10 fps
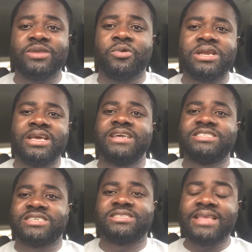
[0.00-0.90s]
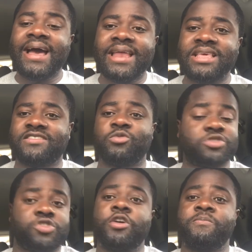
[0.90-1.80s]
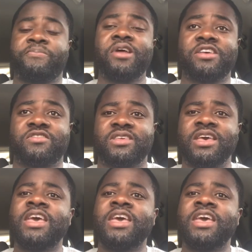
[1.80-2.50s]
what he had just done, he was so impressed.